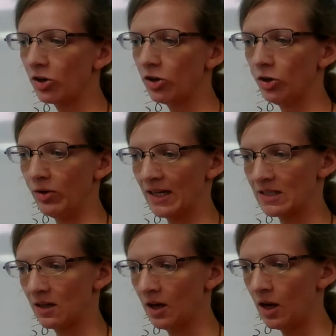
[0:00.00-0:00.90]
unit
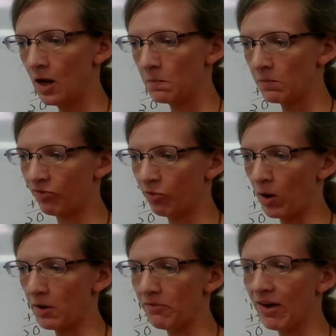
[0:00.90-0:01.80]

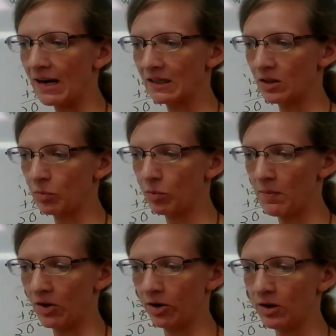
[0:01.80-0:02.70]
before finding the
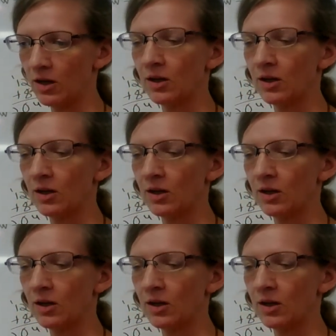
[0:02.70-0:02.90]
perimeter.